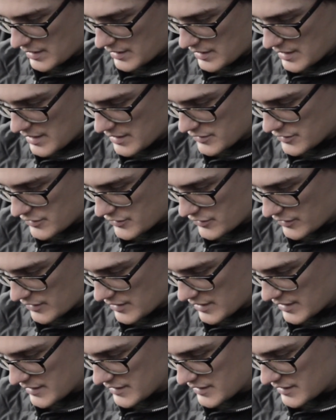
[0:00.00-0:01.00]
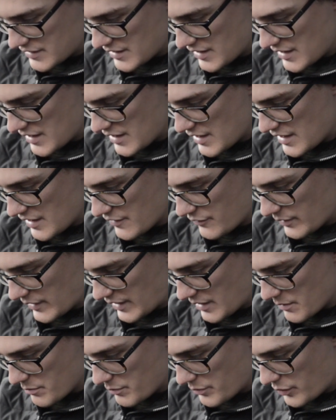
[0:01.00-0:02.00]
Let's try and see if we
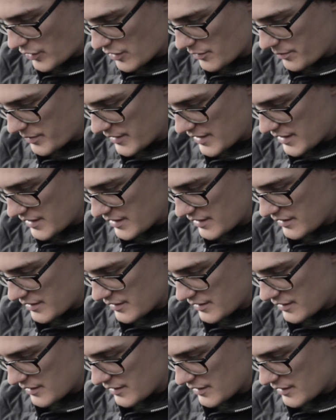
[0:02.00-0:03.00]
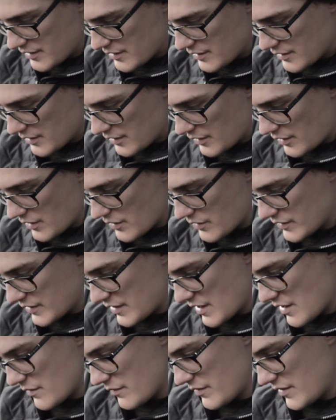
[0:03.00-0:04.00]
can pop it going
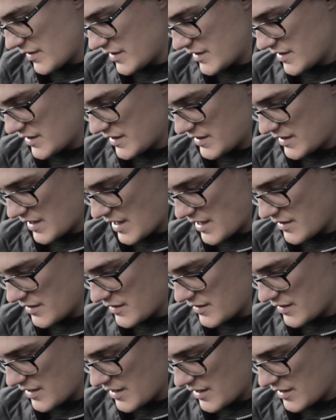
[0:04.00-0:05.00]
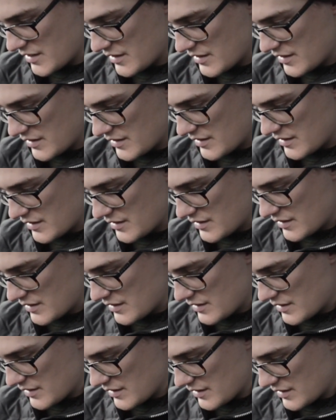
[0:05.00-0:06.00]
down the center
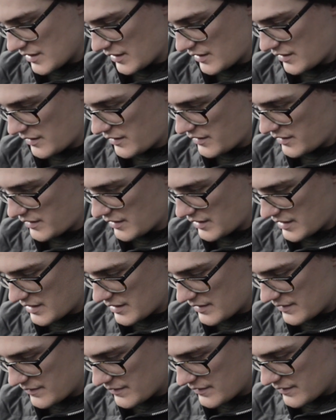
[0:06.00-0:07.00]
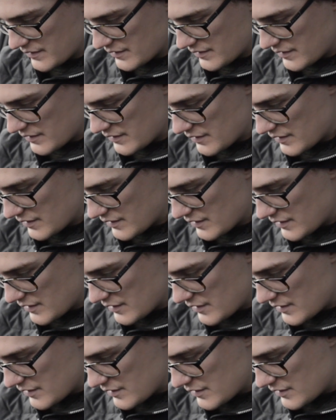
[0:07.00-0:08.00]
like that.
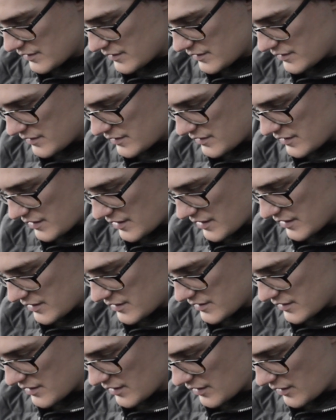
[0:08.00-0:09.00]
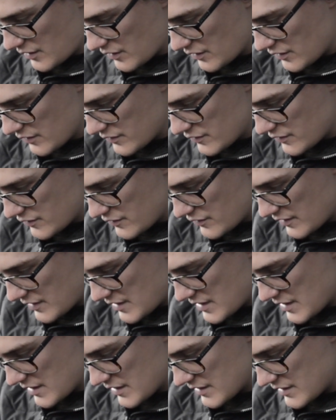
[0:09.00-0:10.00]
Let's change the
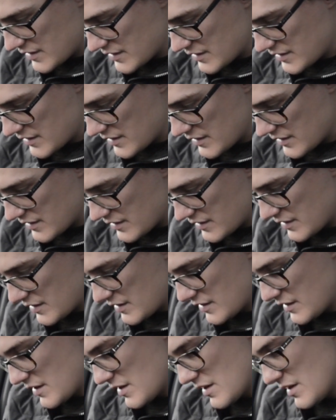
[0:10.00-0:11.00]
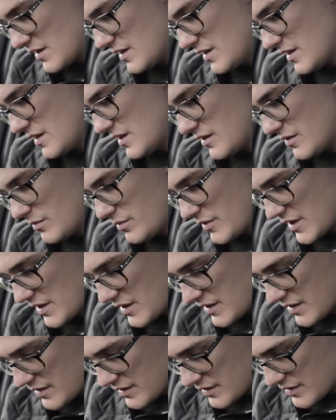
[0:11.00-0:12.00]
contrast a little
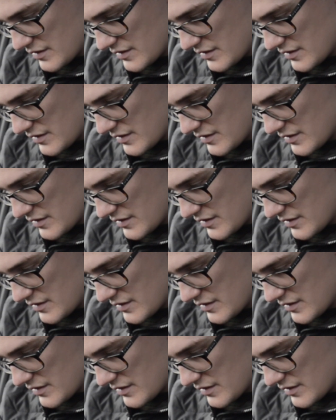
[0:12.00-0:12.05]
bit,